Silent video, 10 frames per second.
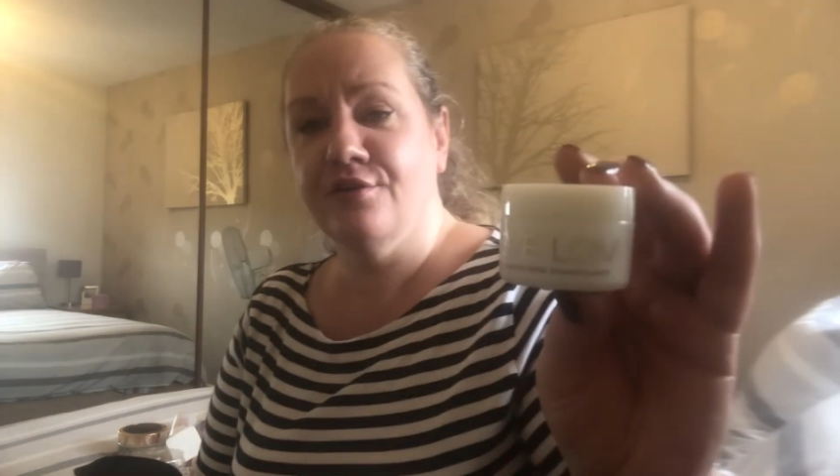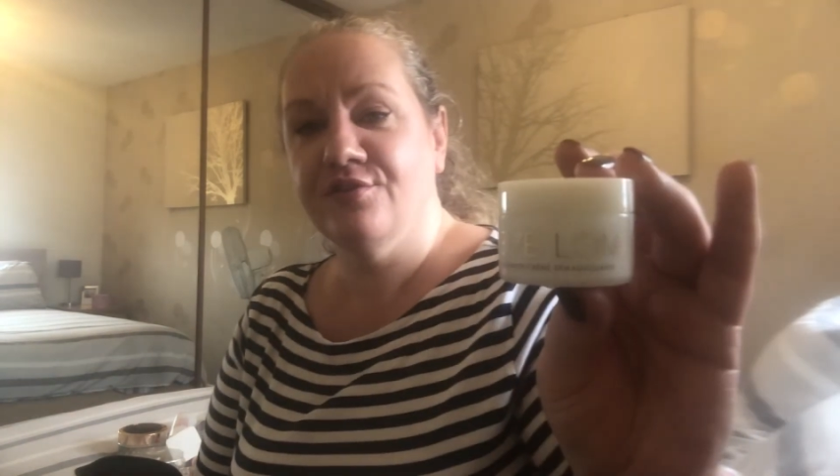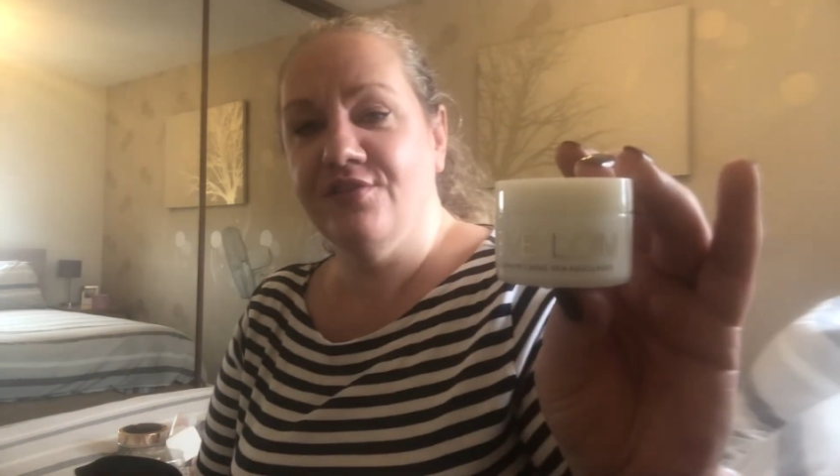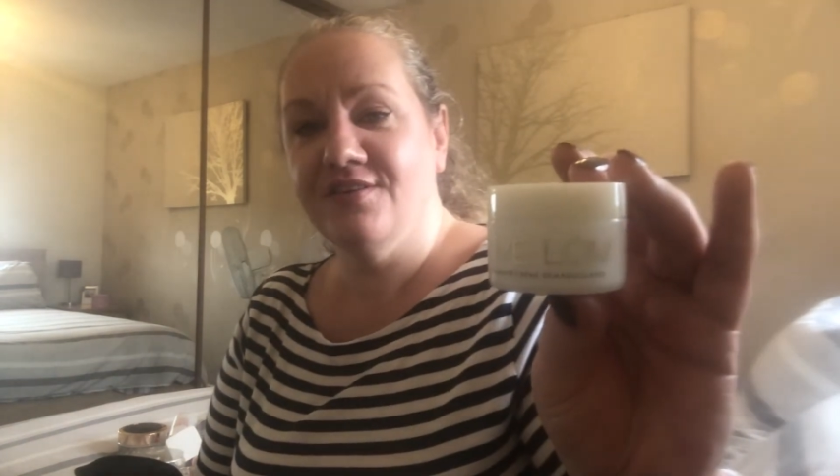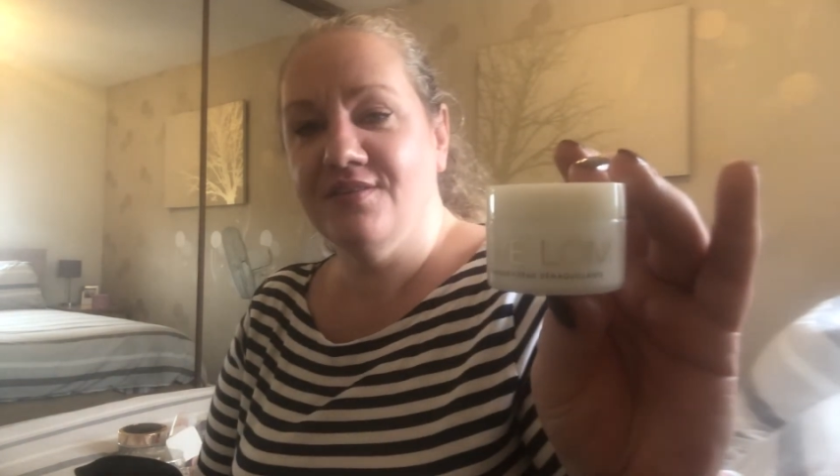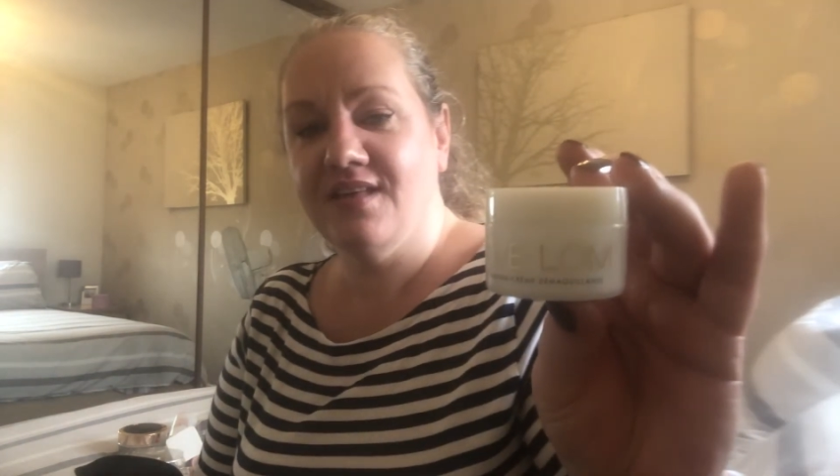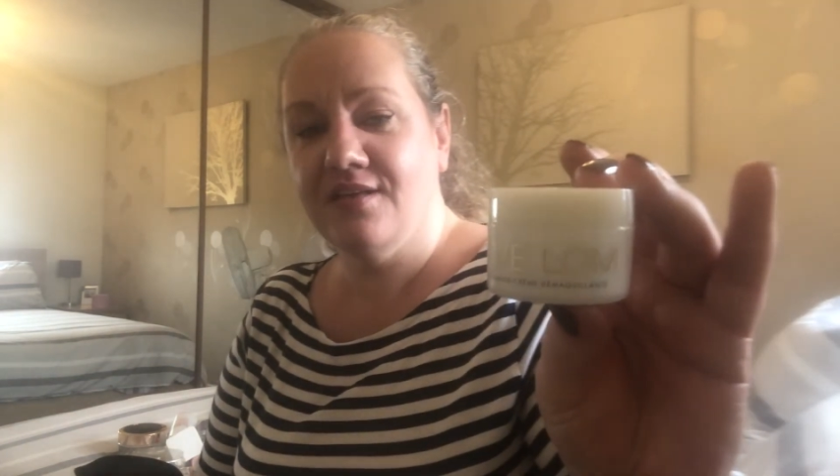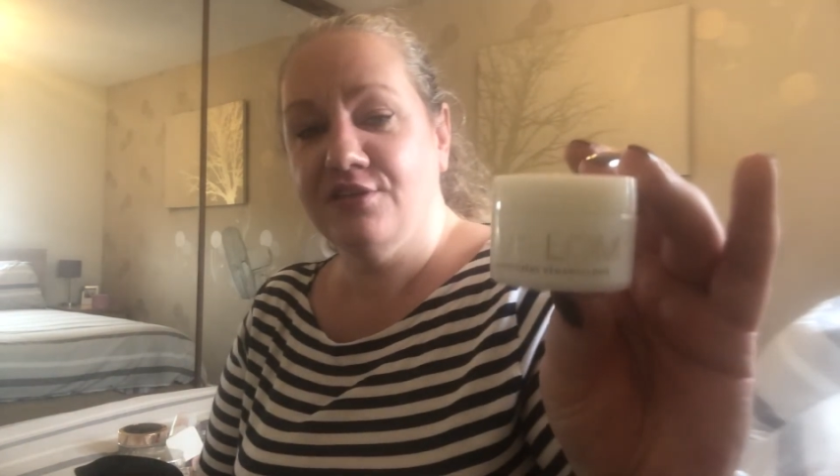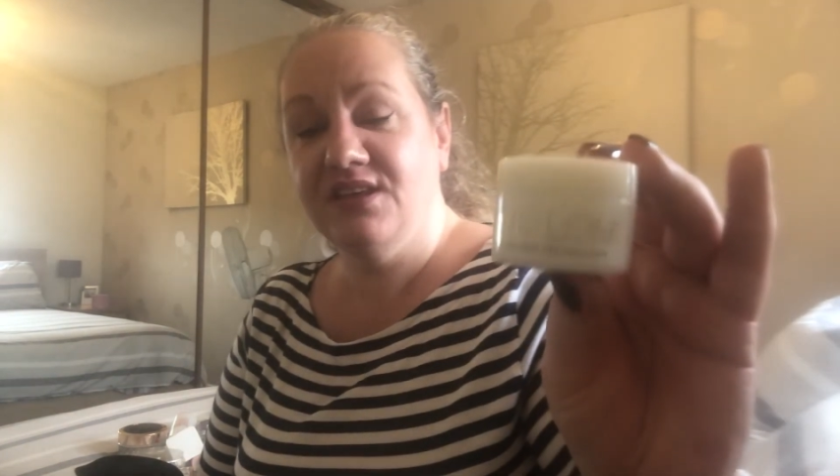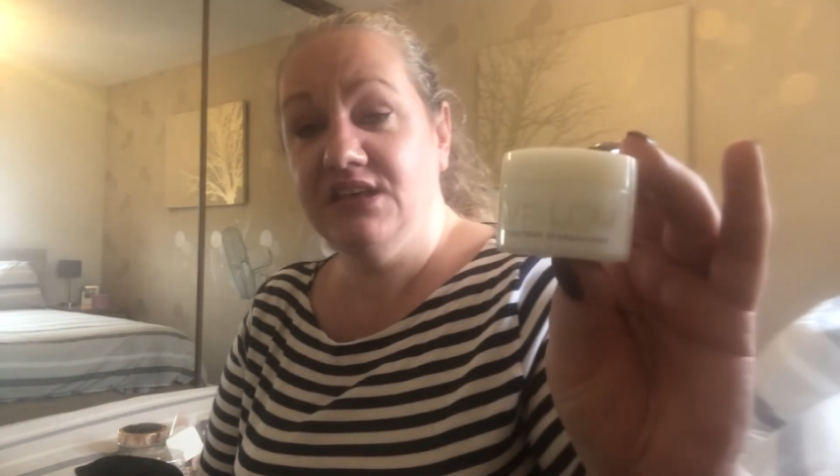So this is
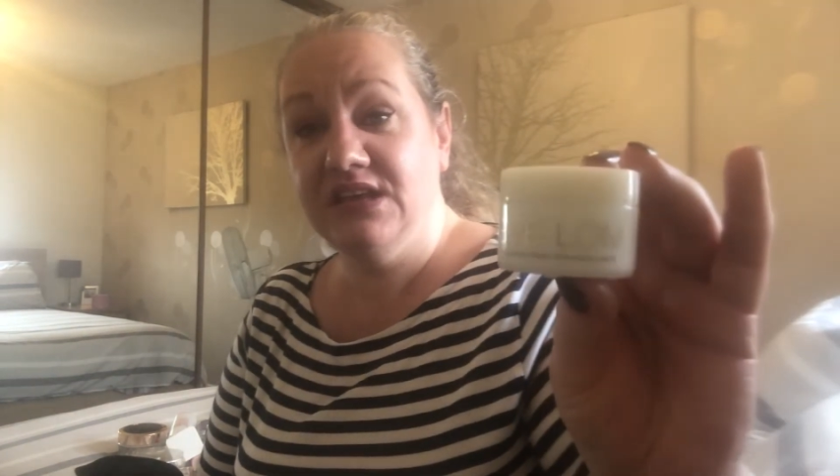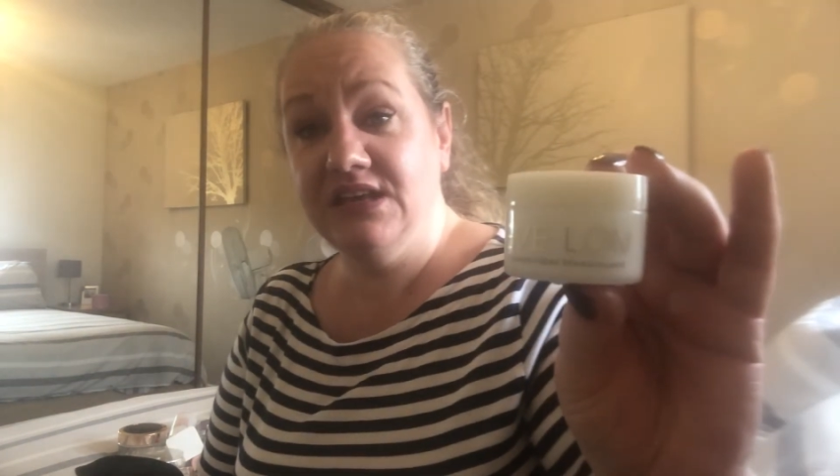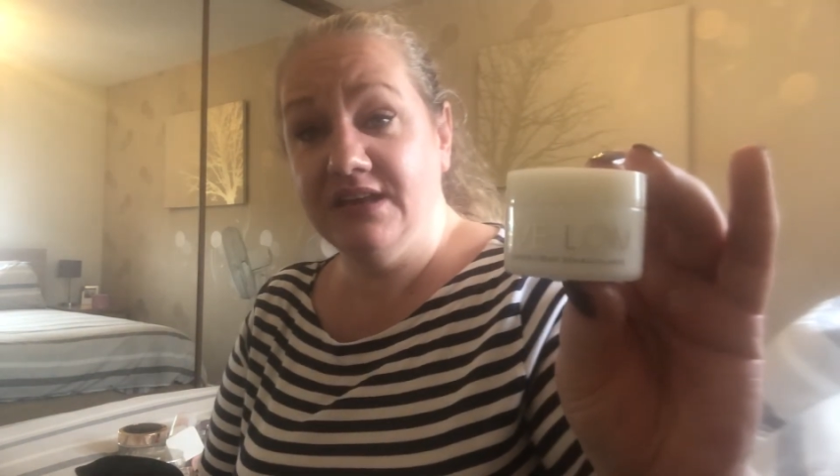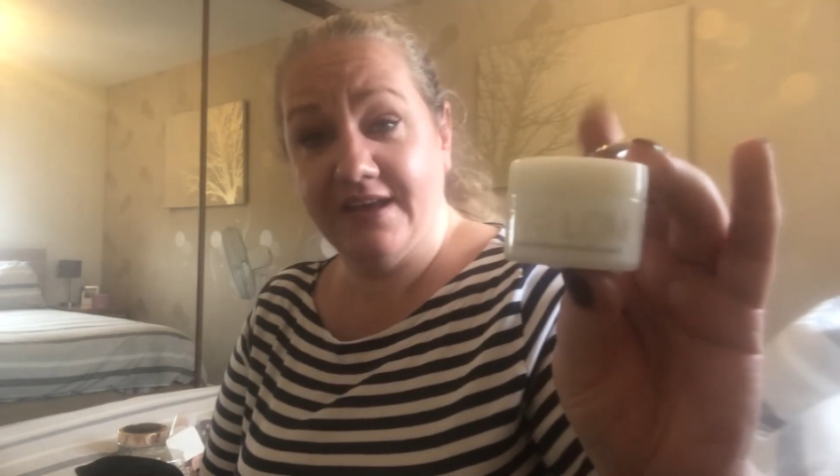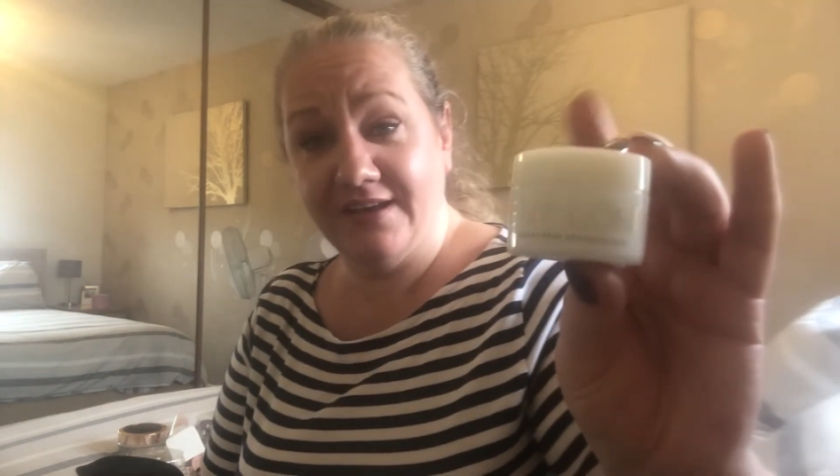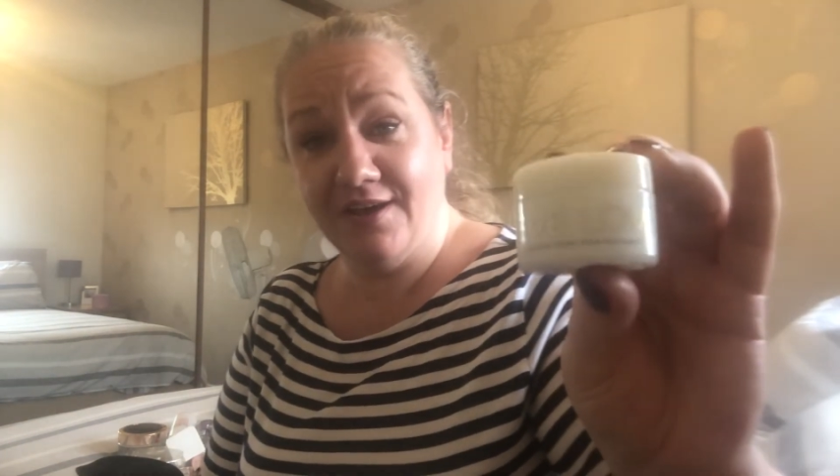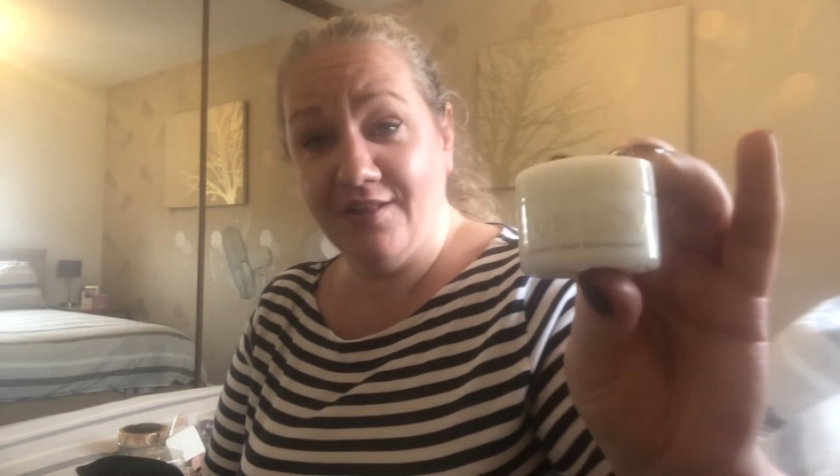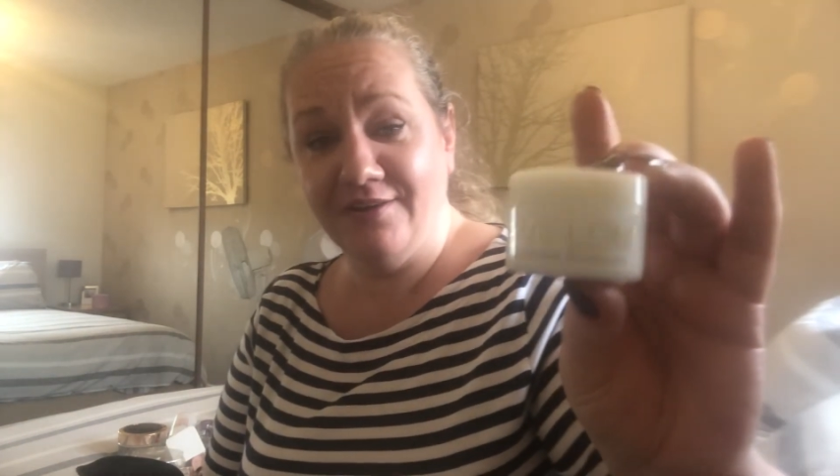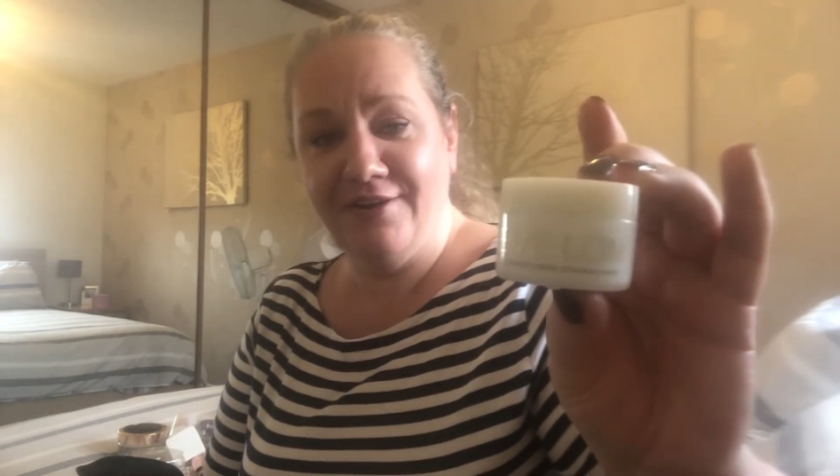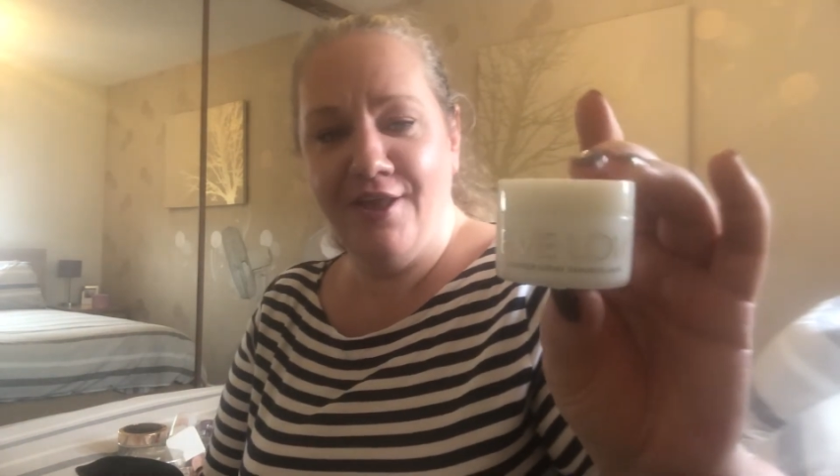actually green in
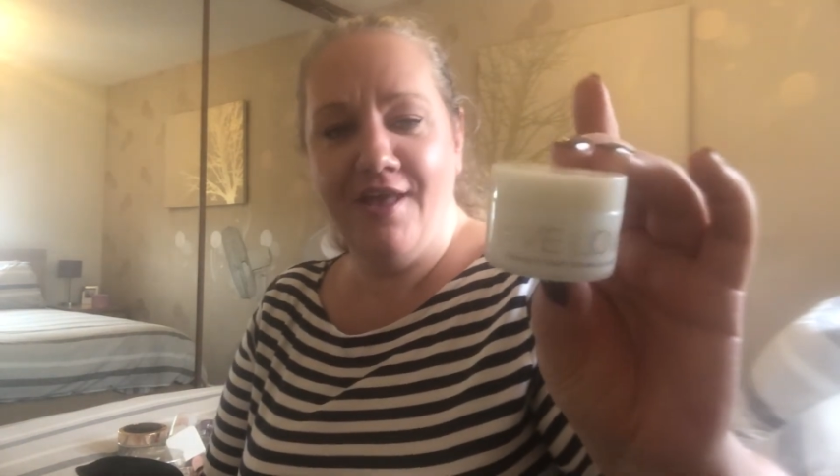colour